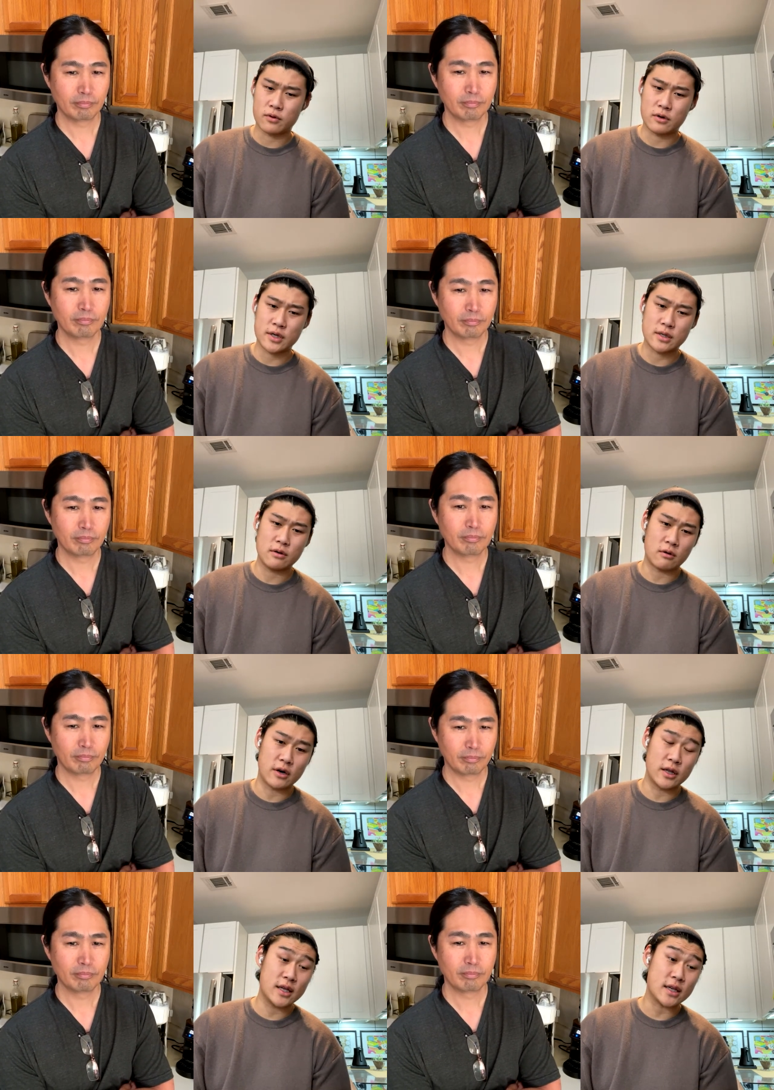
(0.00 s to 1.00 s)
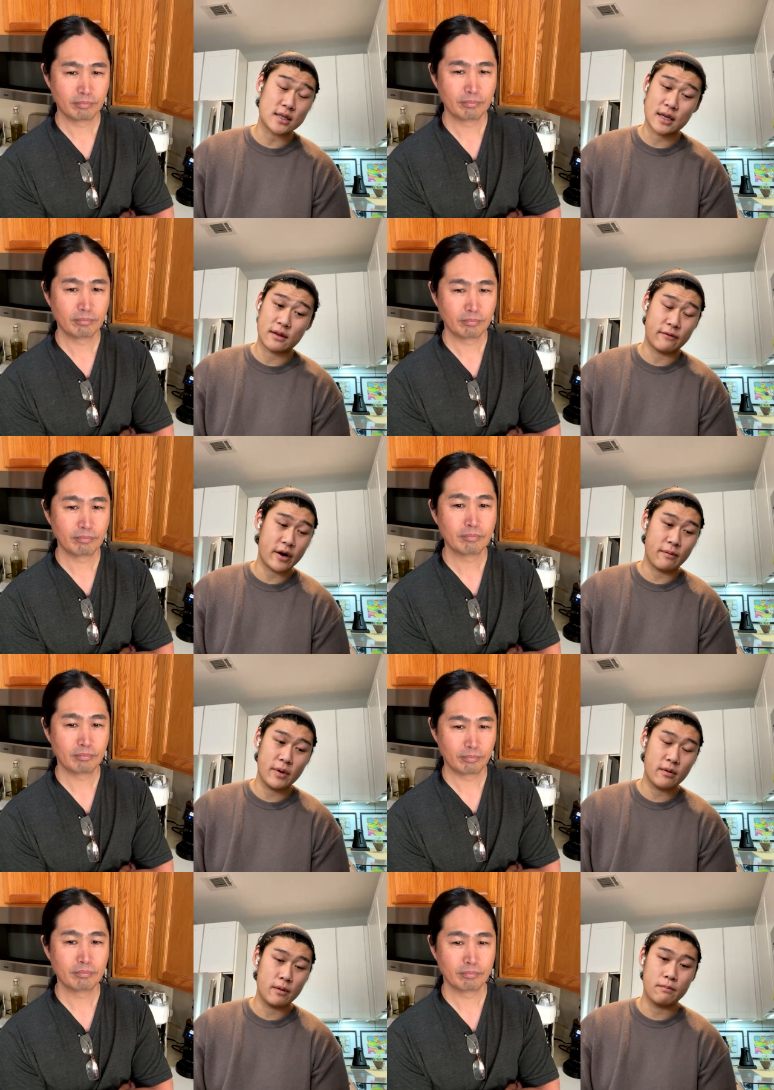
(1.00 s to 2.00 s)
Speaker 1: brewers, or at least at the very
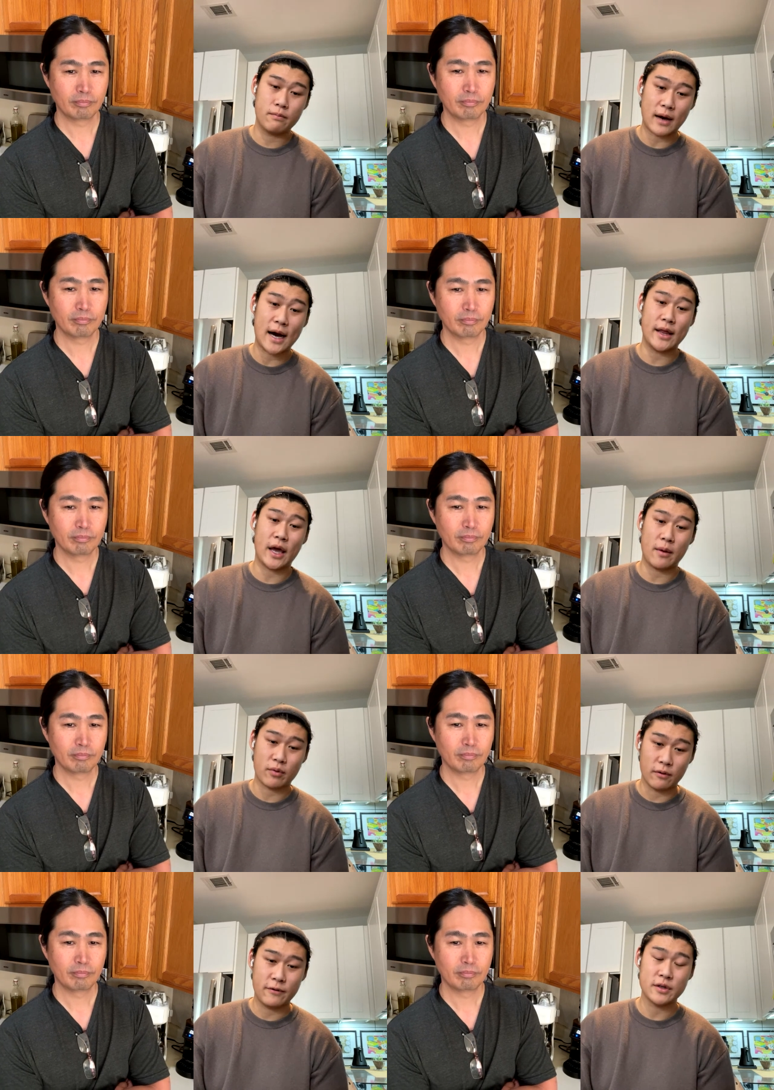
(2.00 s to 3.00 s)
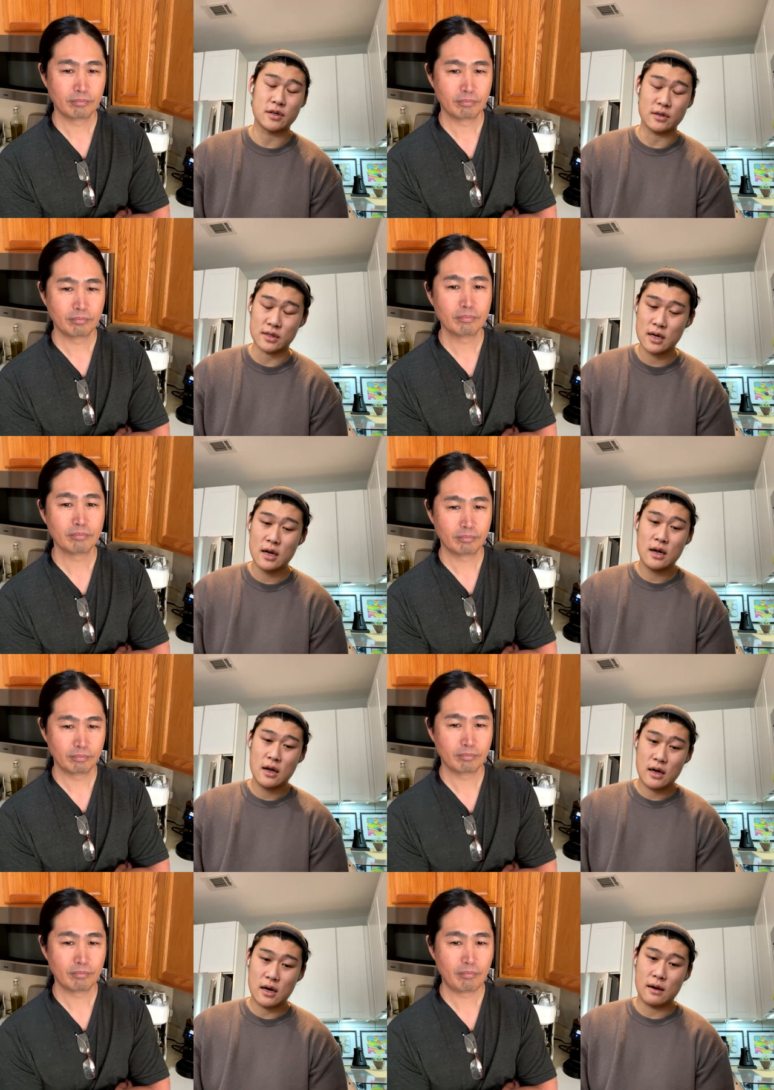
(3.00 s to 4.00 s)
minimum, buy the April filters
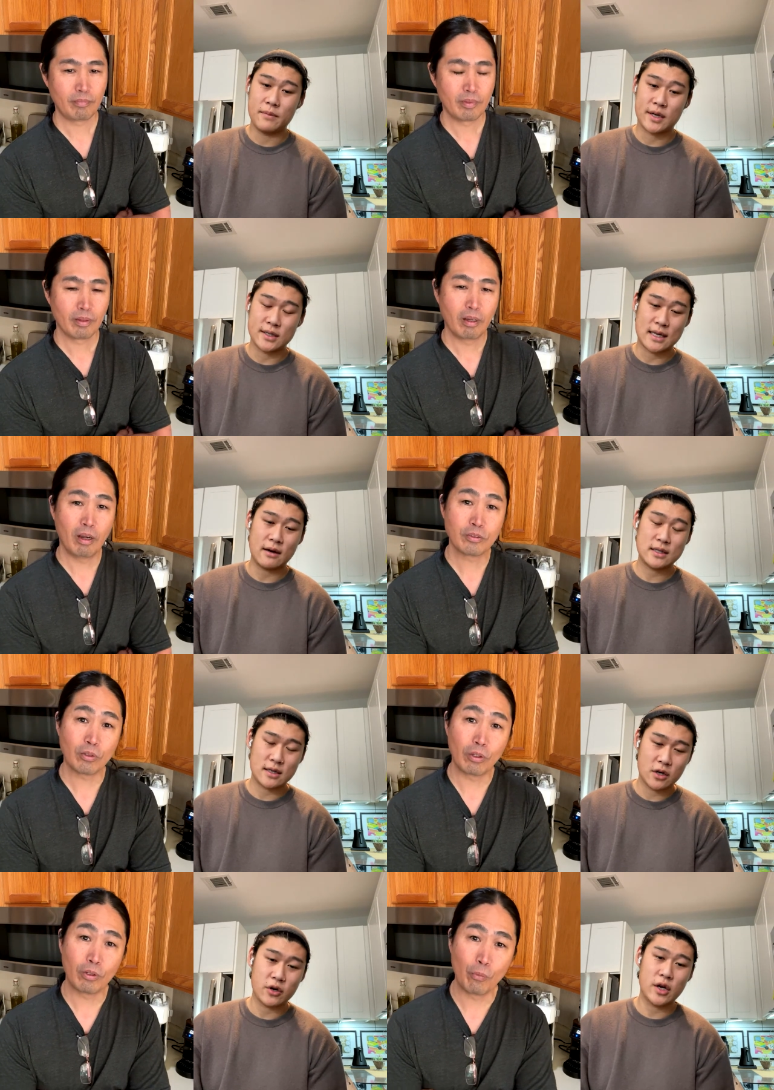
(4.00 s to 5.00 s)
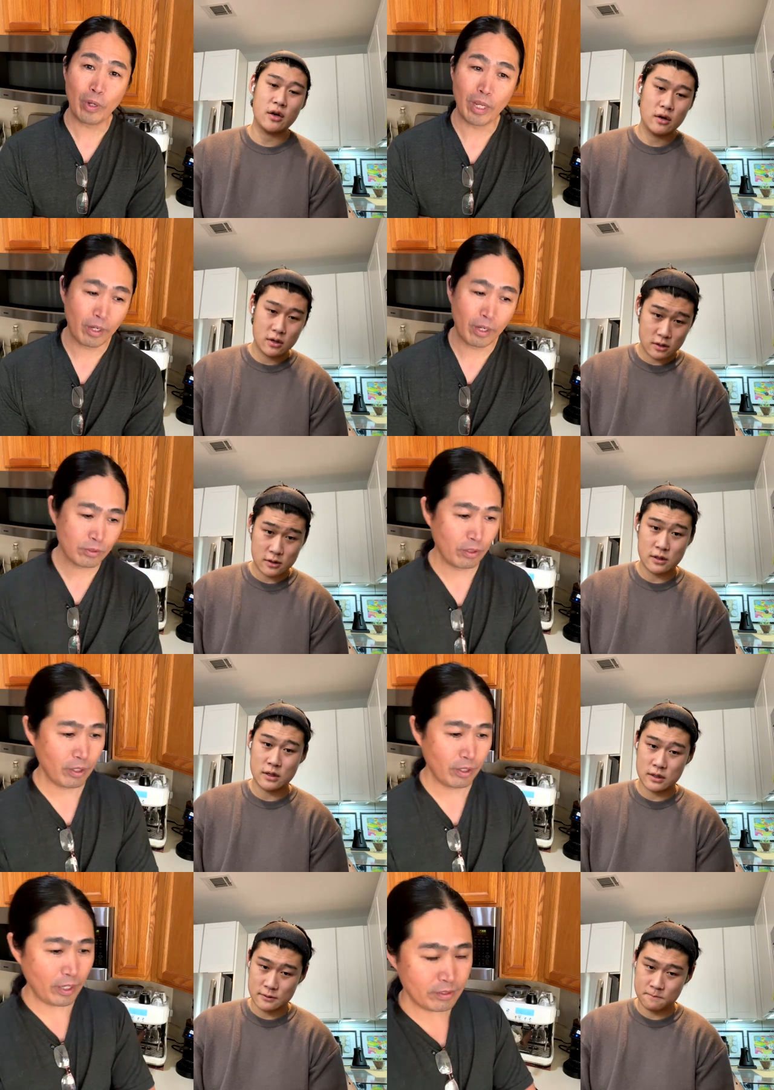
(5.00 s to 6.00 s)
uh, because that's oh, so, another. Wait, so
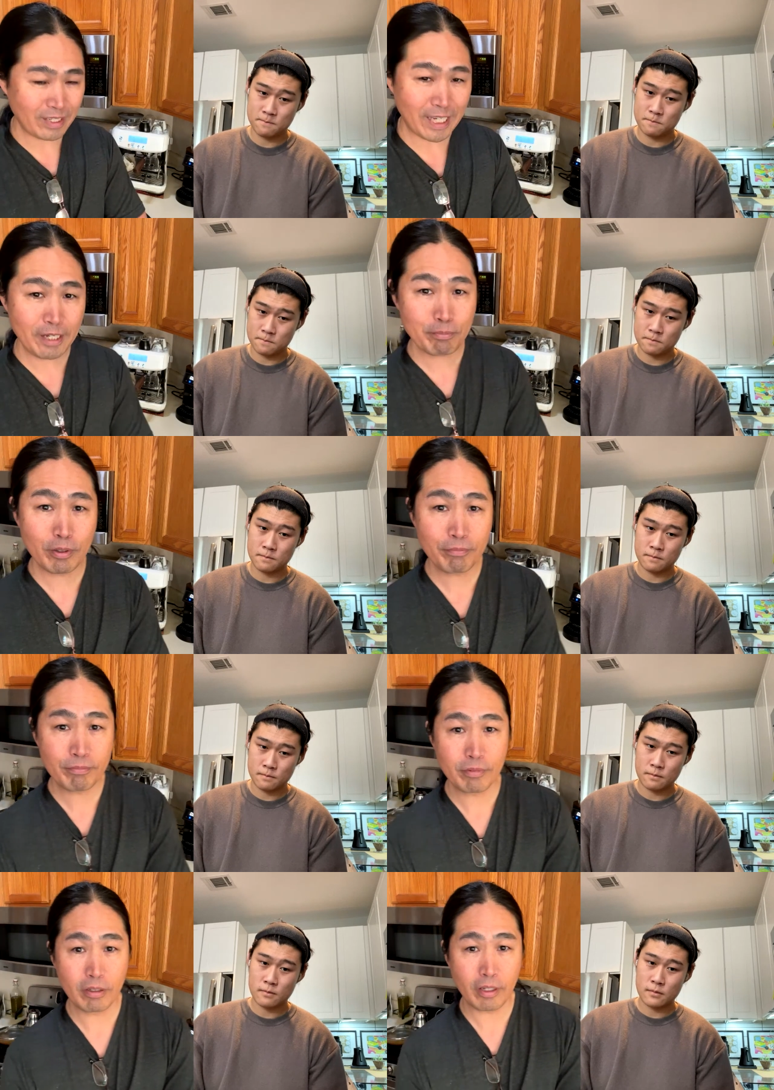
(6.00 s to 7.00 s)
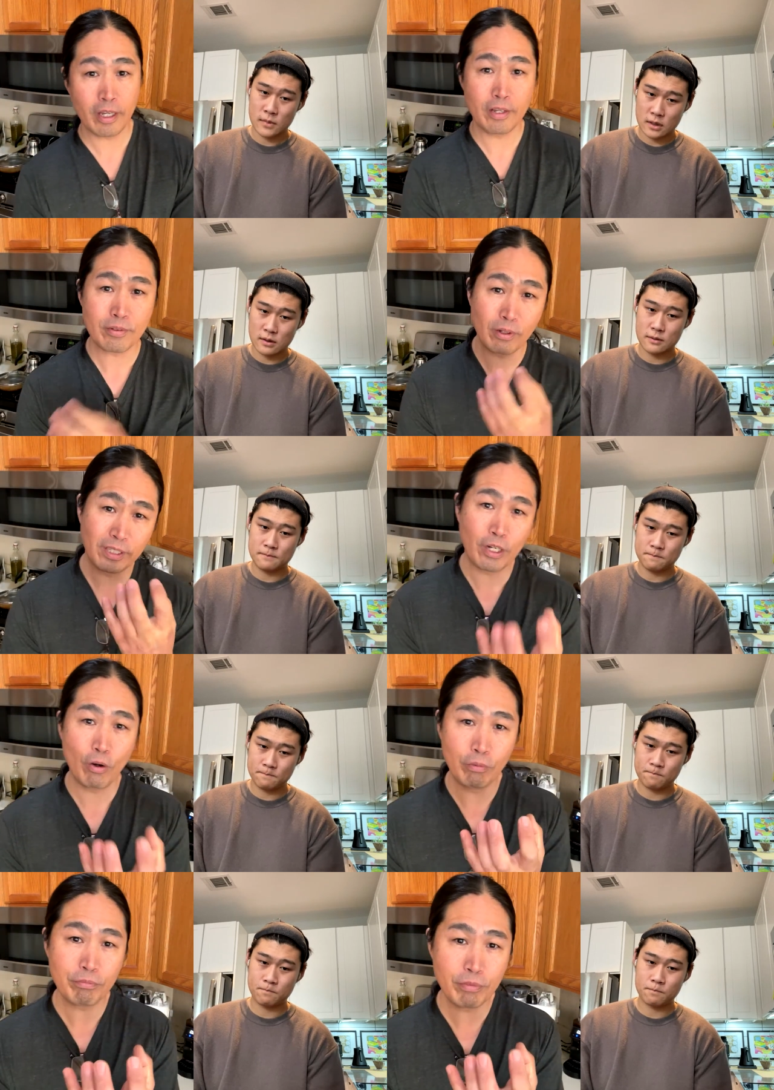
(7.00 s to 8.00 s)
Speaker 2: is the April has their
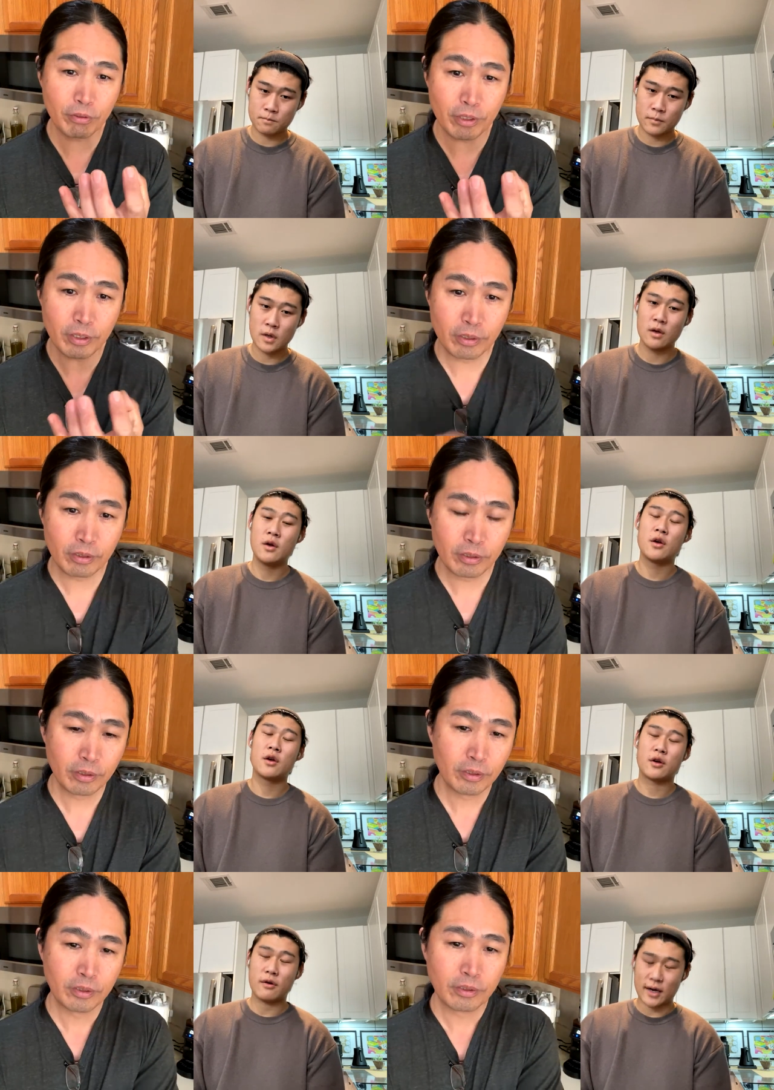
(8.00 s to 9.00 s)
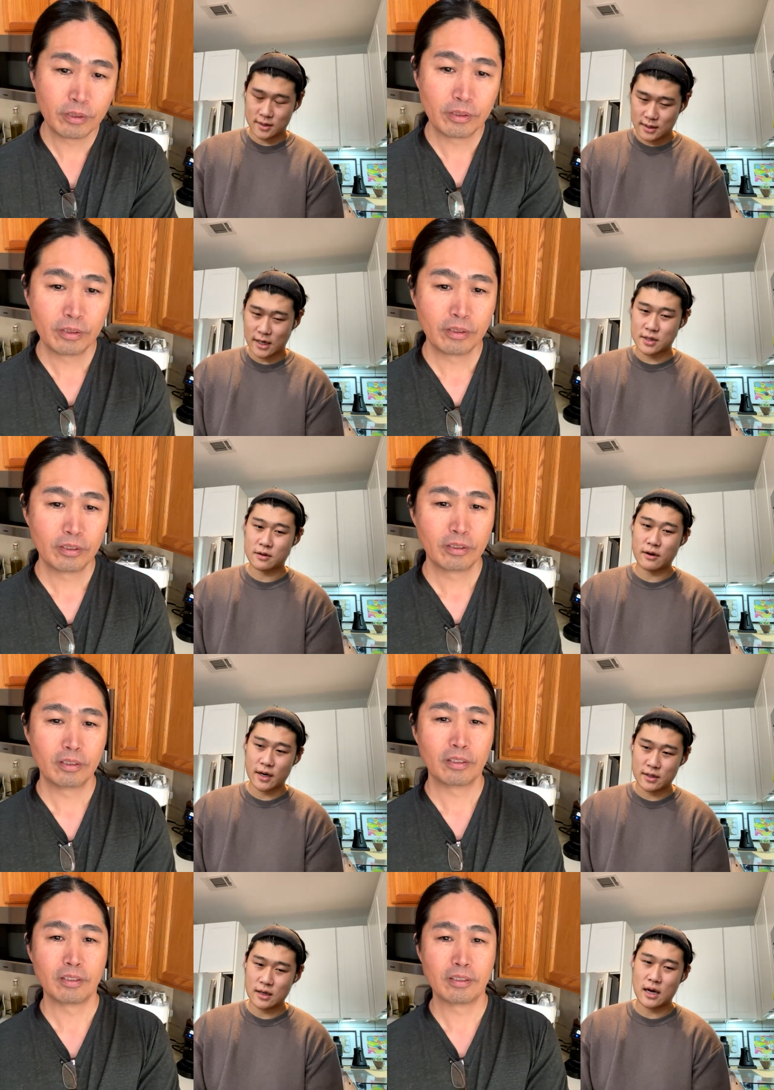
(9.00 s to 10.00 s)
own filter?
Speaker 1: Correct. That is
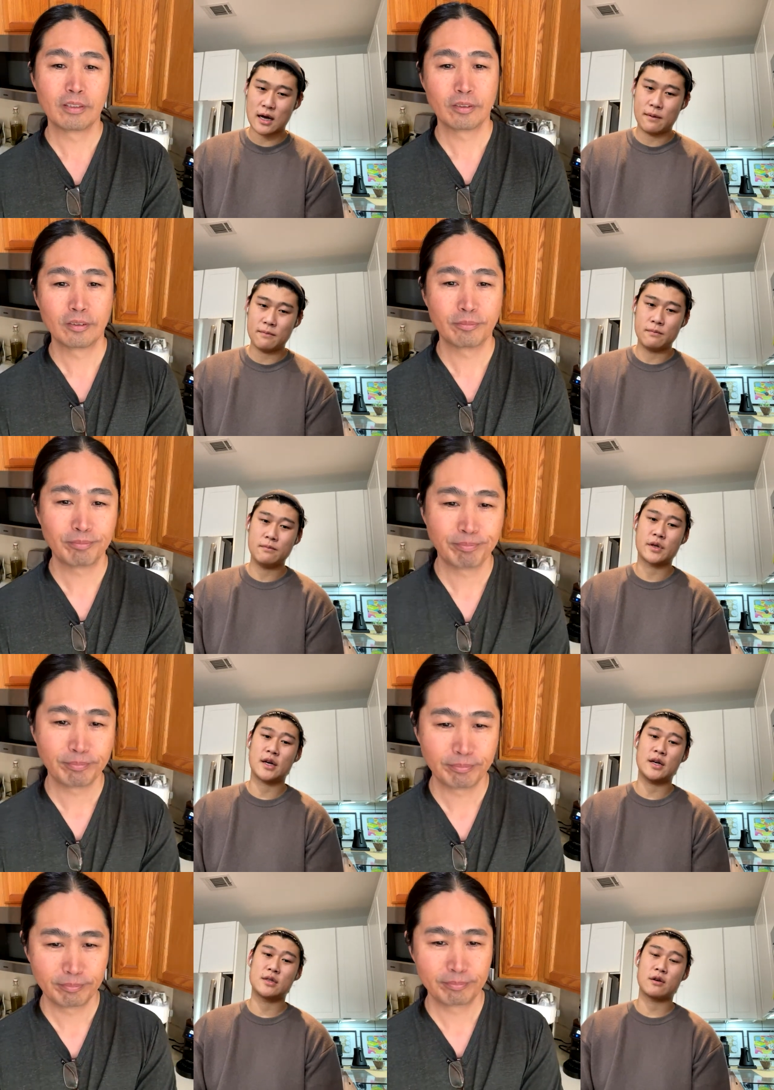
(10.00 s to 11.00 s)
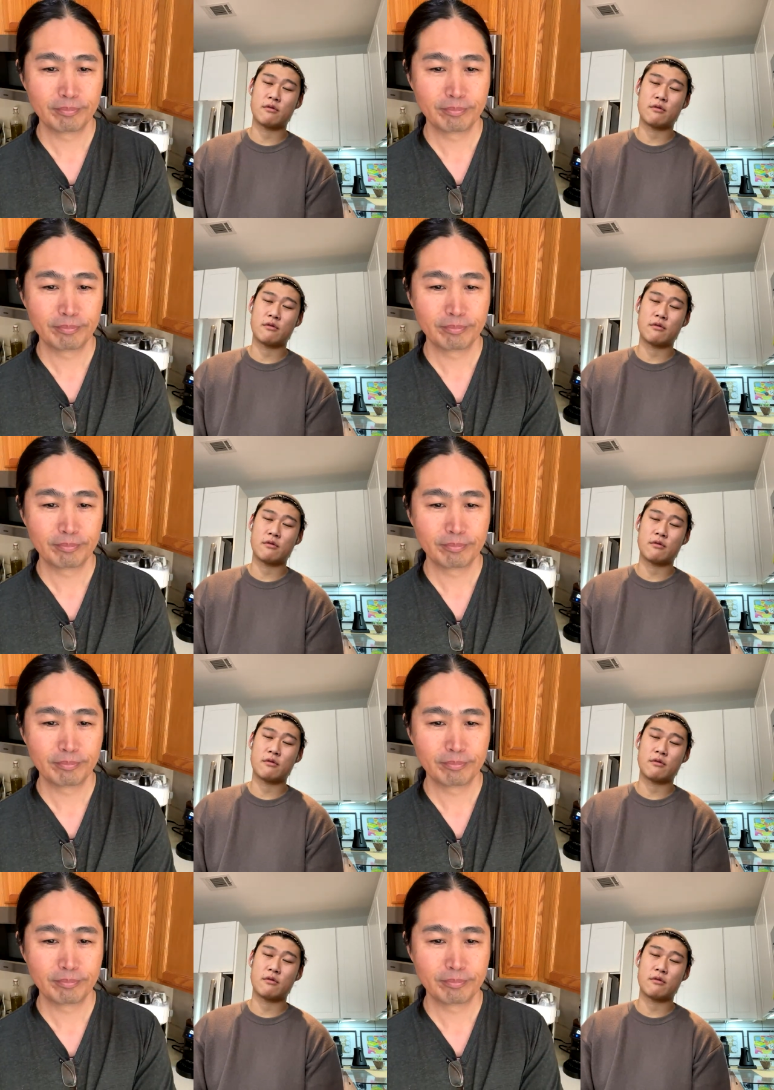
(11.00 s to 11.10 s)
correct. Um, because